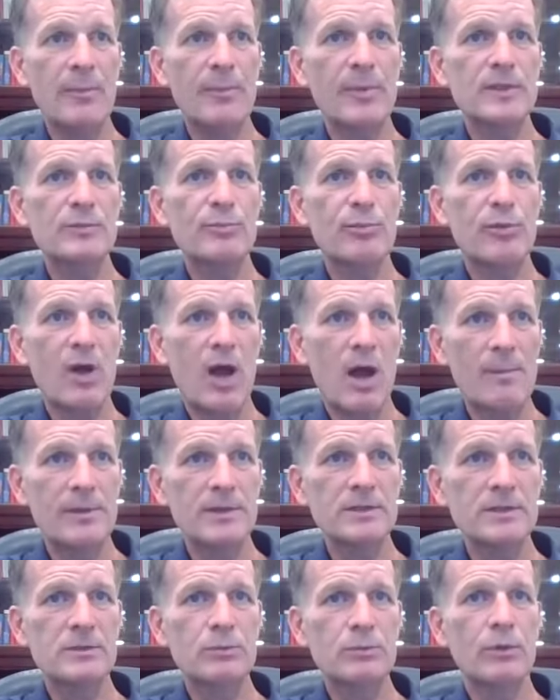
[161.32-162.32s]
Campus
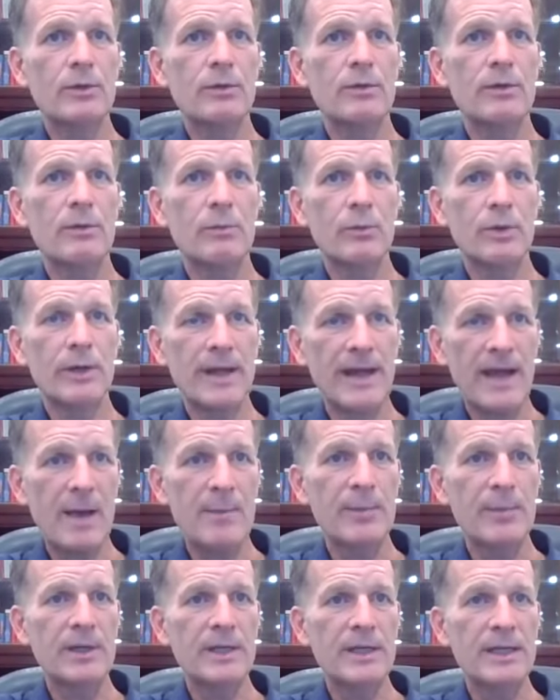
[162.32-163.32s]
promised would, would
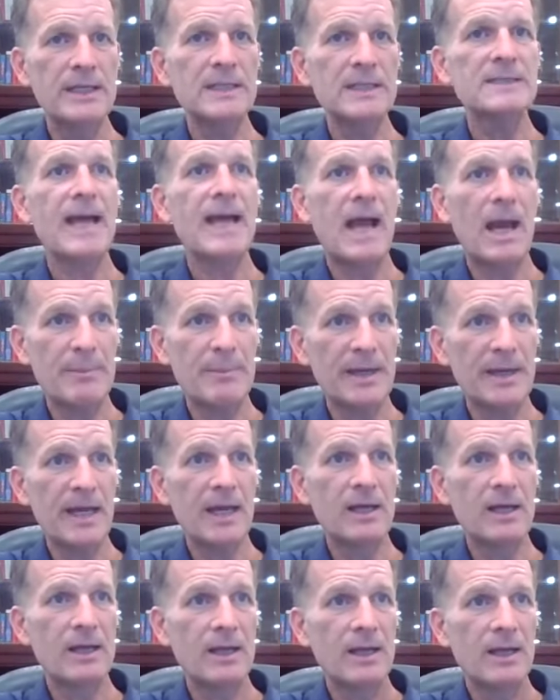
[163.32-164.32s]
happen is
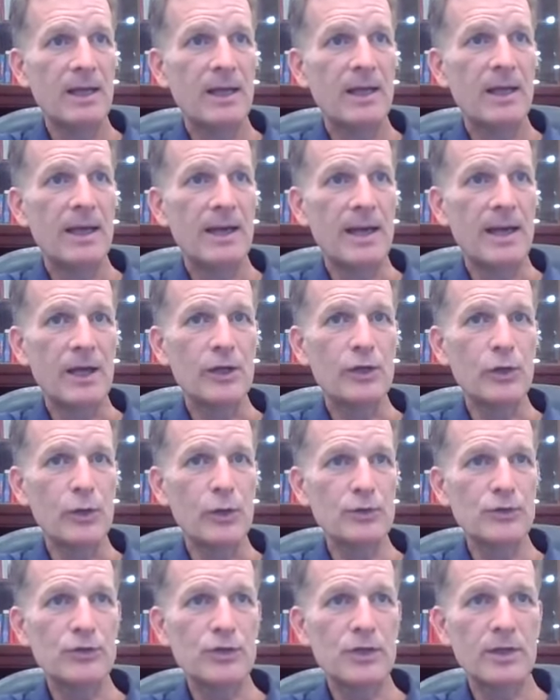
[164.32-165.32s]
happening. And I
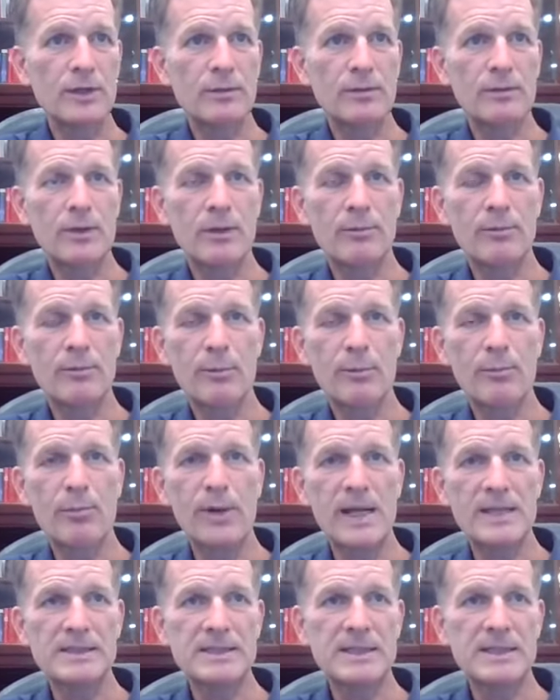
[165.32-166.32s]
use the, the, the
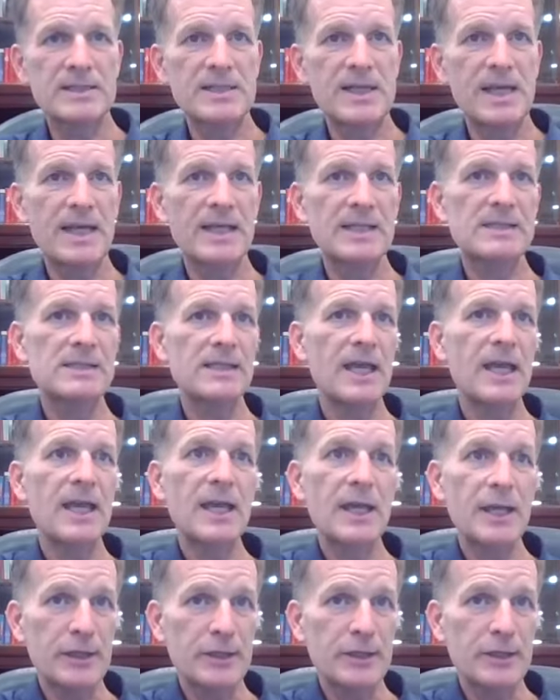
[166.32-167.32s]
present tense
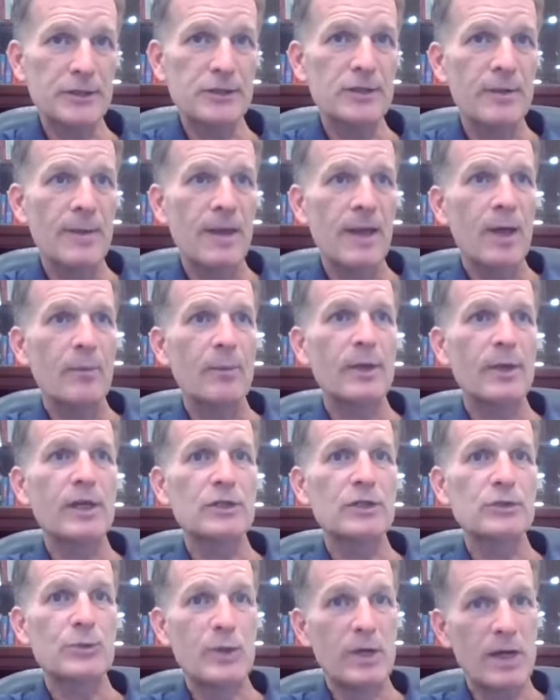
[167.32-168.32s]
is
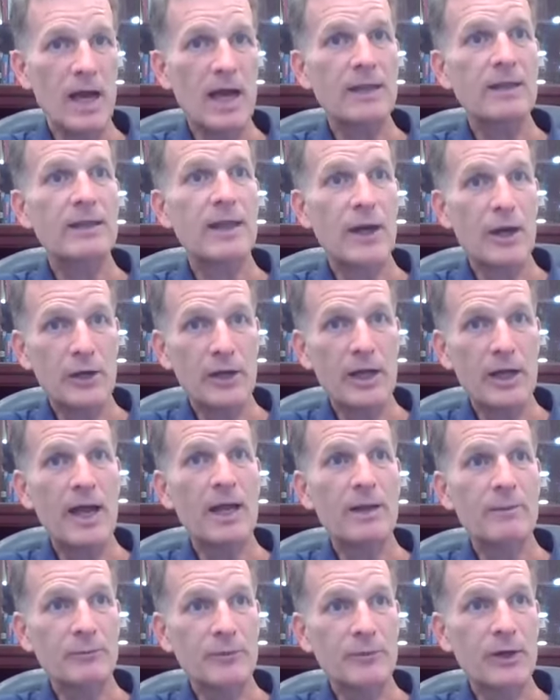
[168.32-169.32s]
because we're not there
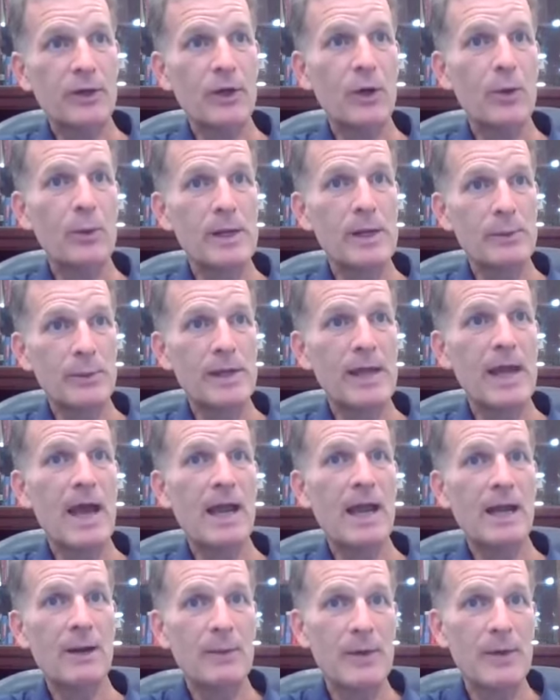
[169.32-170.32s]
yet. You know, we, we
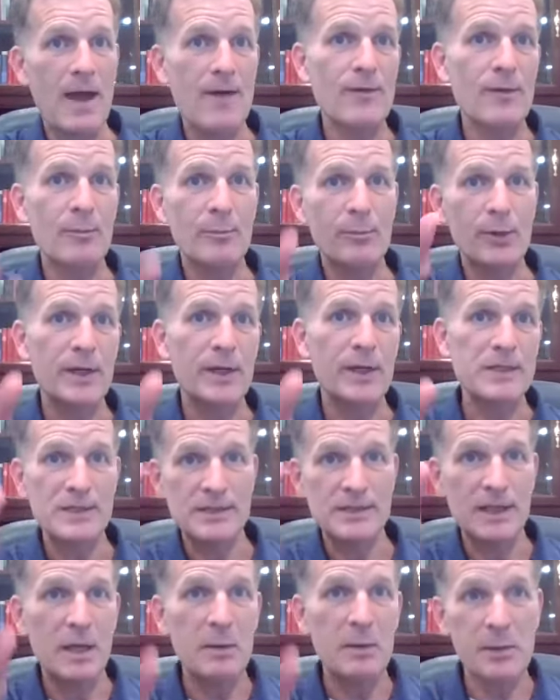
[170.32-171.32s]
had a we have a pretty
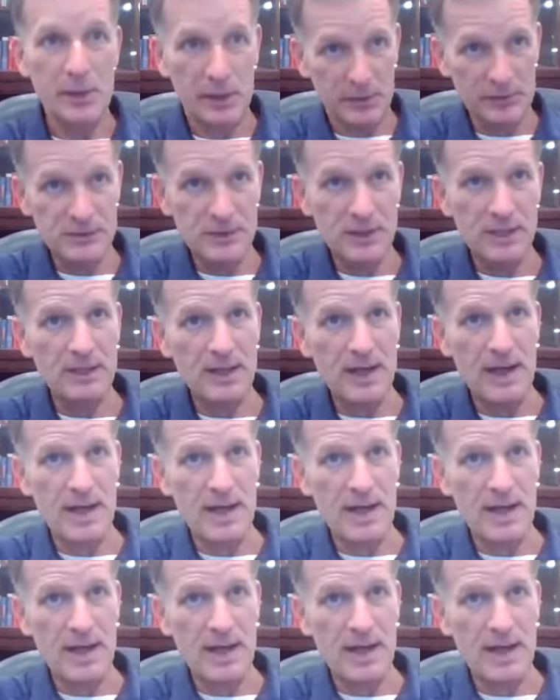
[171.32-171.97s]
steep hill to